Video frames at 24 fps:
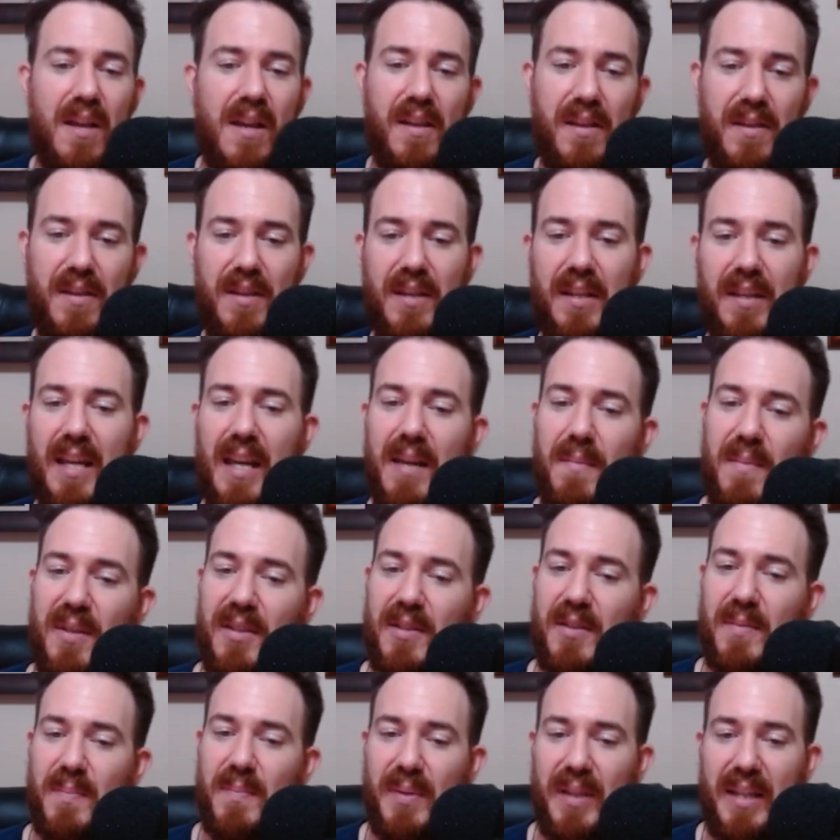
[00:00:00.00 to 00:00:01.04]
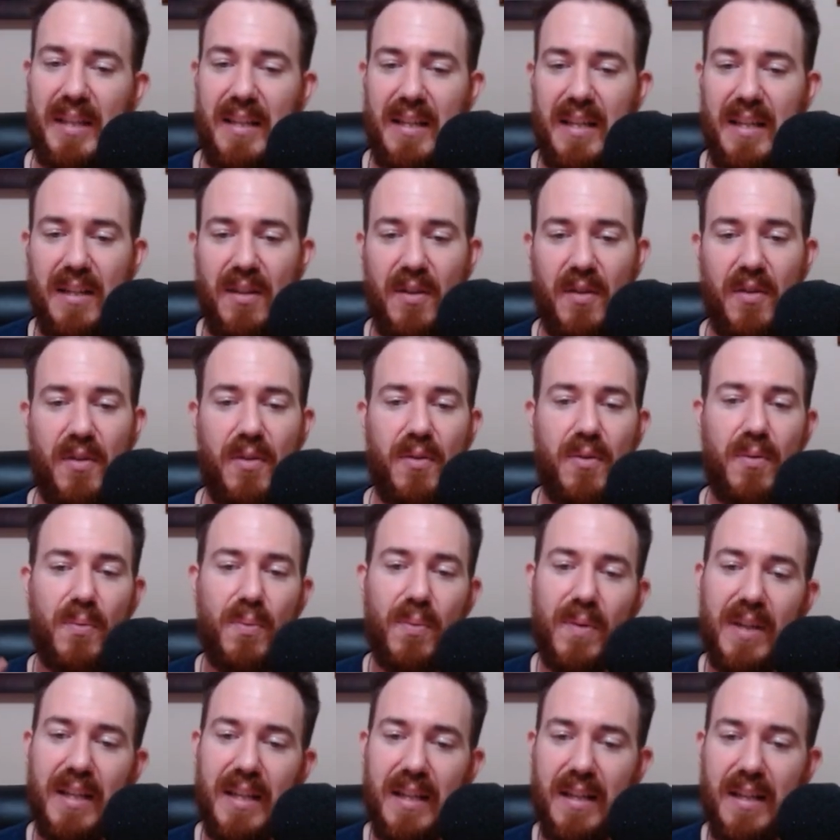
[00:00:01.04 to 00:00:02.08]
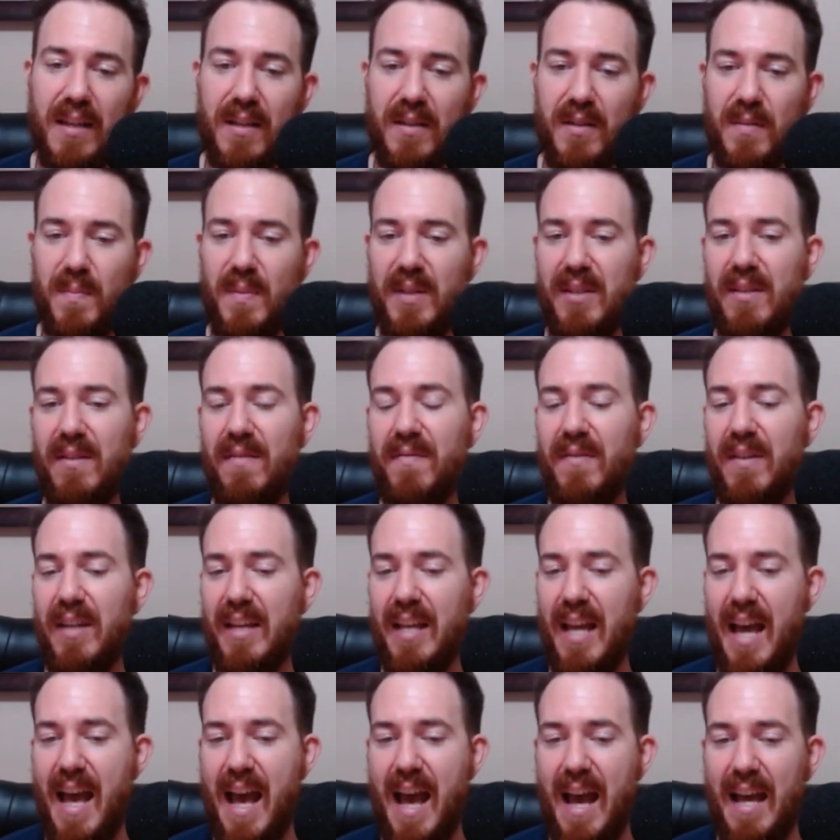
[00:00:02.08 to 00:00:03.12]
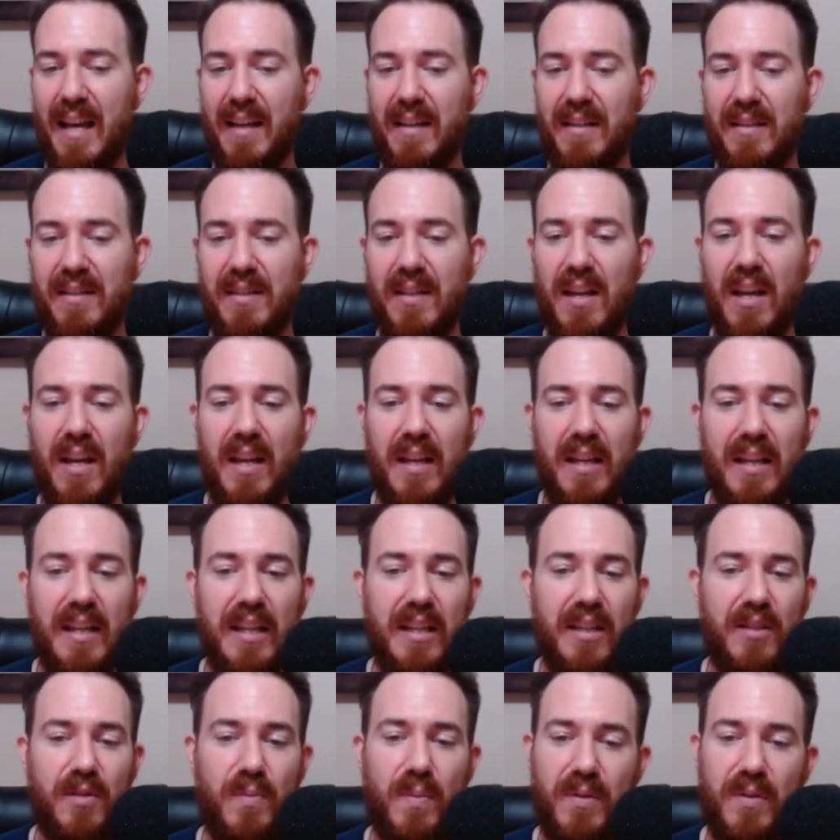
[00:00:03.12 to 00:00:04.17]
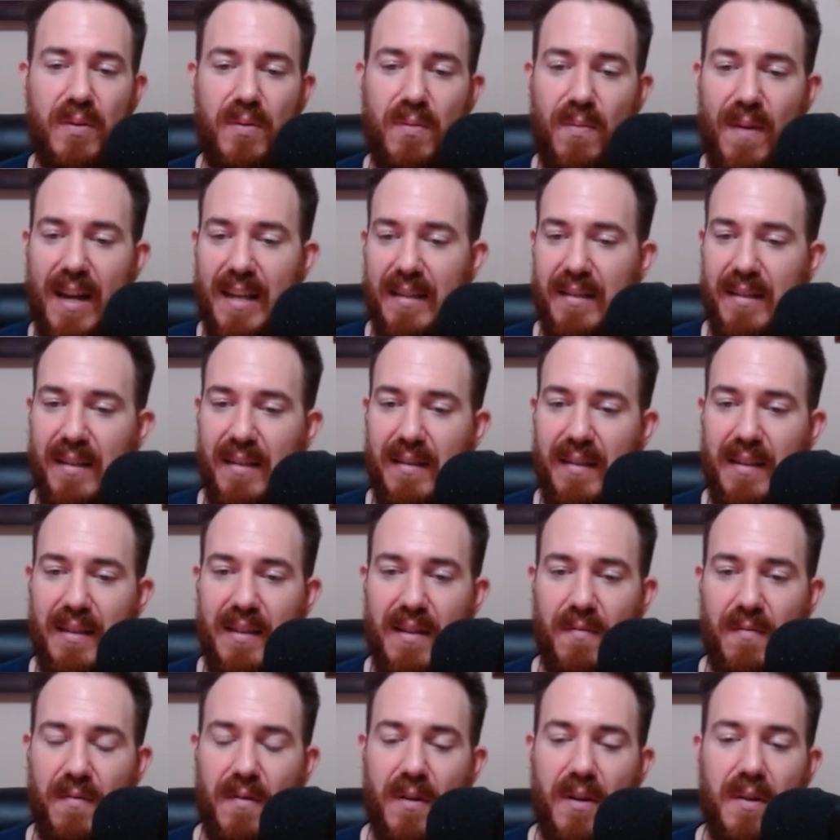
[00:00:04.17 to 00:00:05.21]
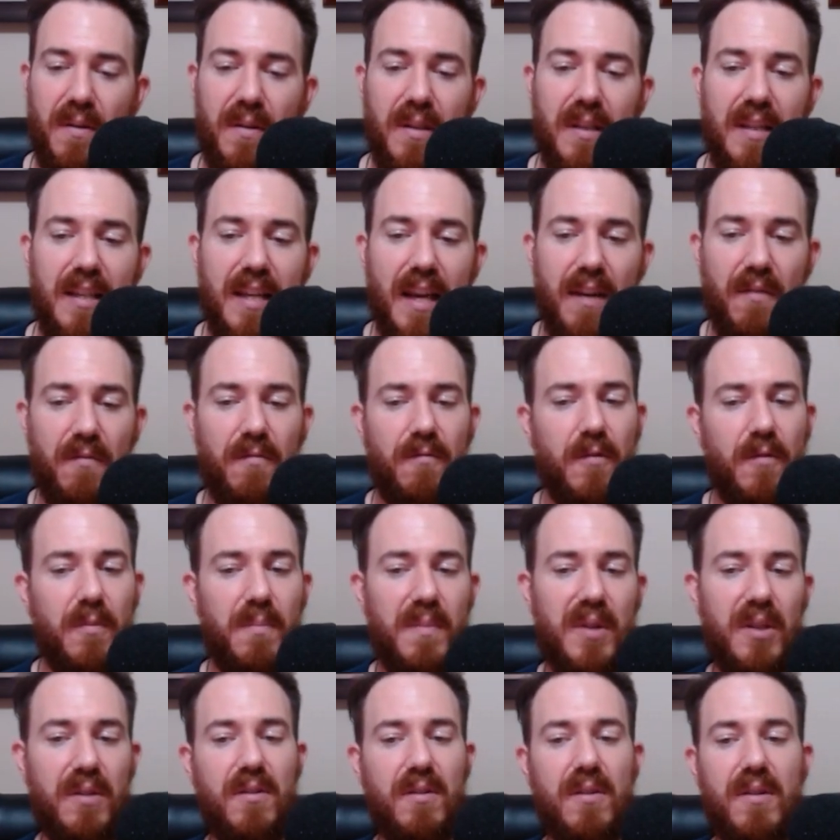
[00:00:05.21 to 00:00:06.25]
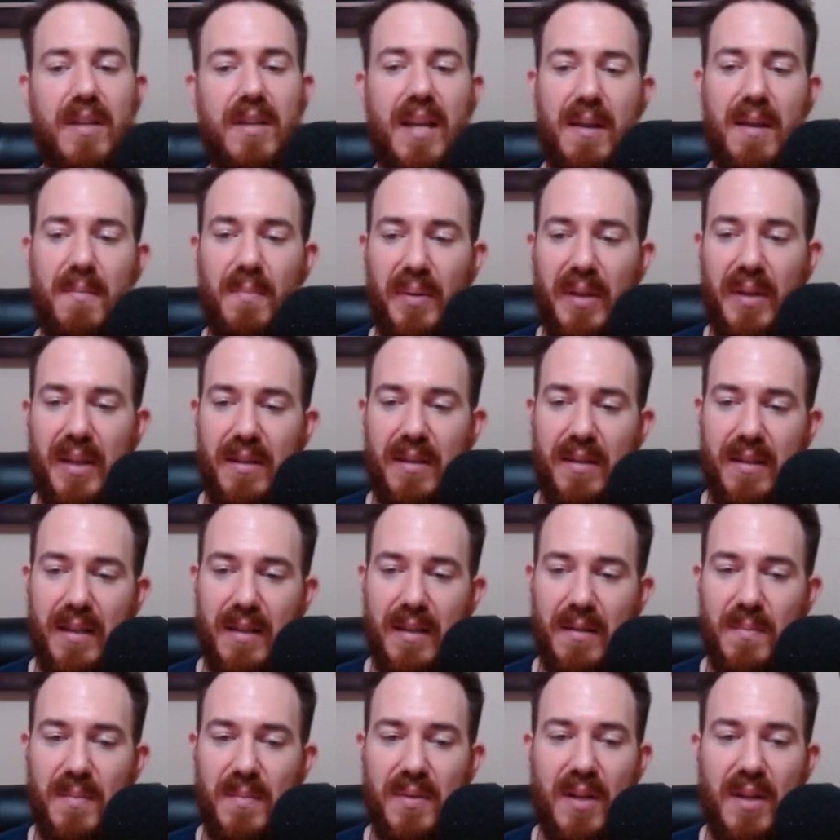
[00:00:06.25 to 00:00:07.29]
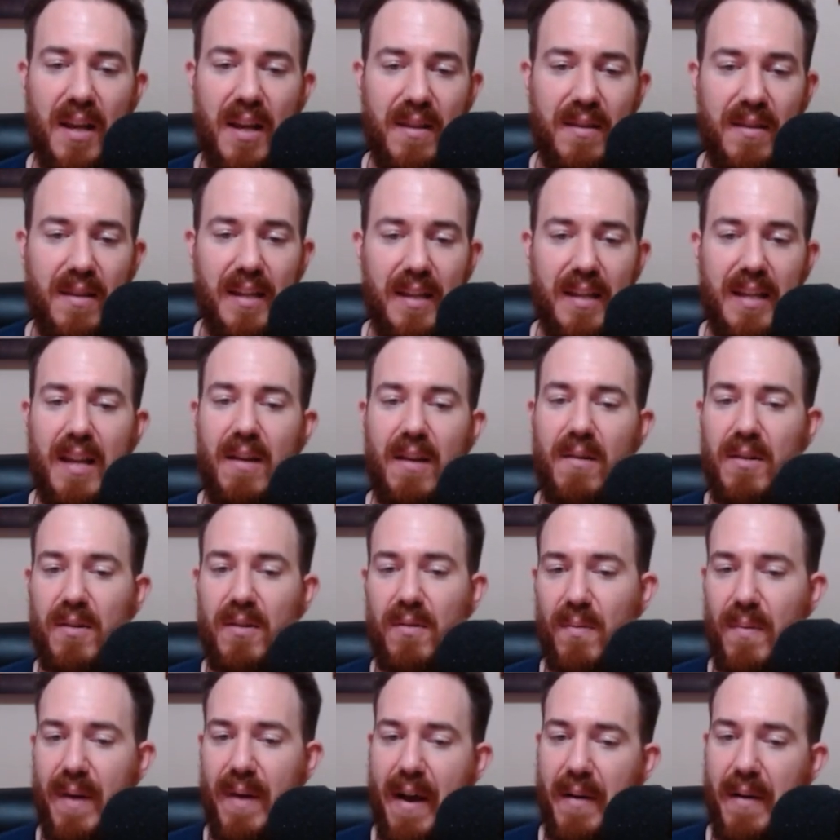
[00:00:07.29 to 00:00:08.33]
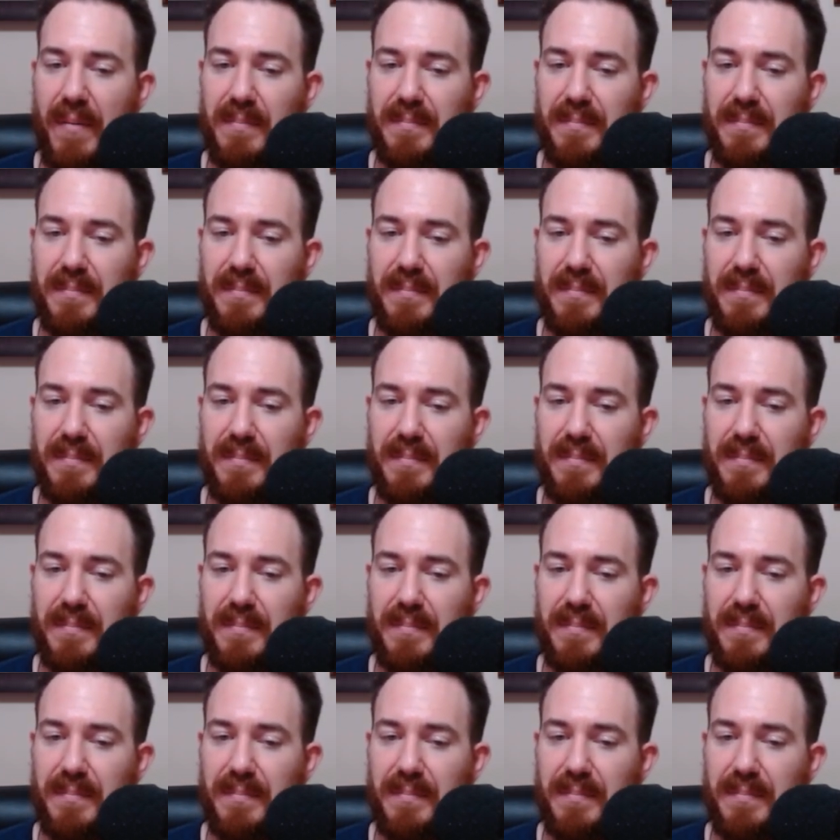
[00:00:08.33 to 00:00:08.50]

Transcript: The game is split into 3 specific acts, each with drastically different, yet familiar gameplay themes that carry throughout.